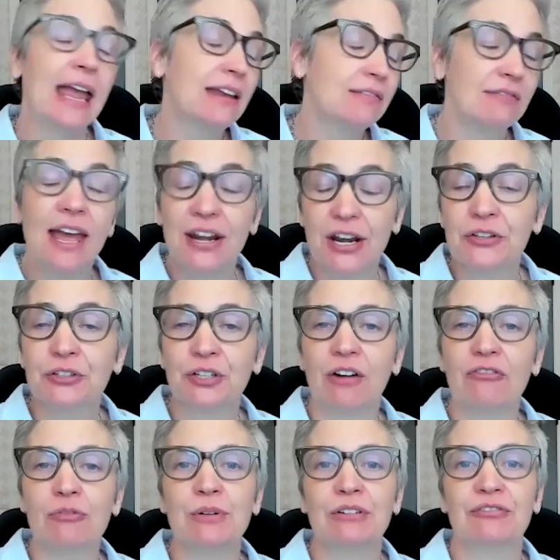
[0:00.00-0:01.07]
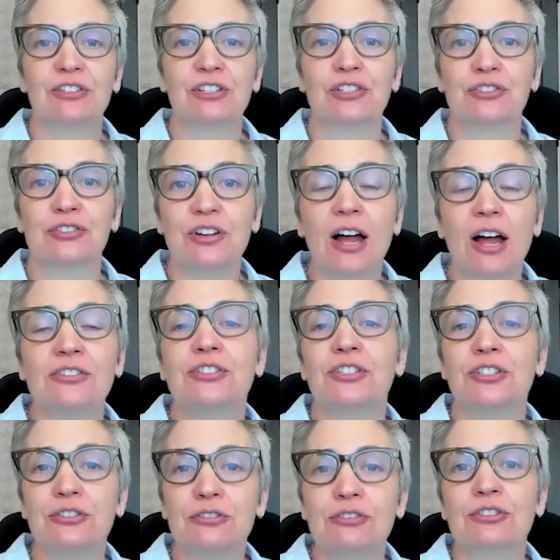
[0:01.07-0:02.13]
and, and other government officials
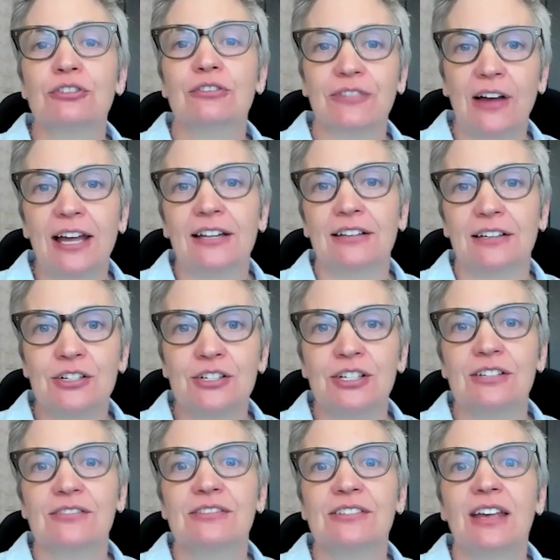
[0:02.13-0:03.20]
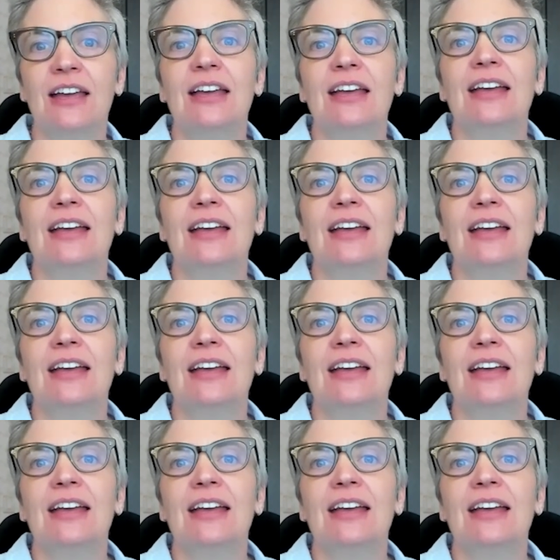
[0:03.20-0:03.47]
constitutional violations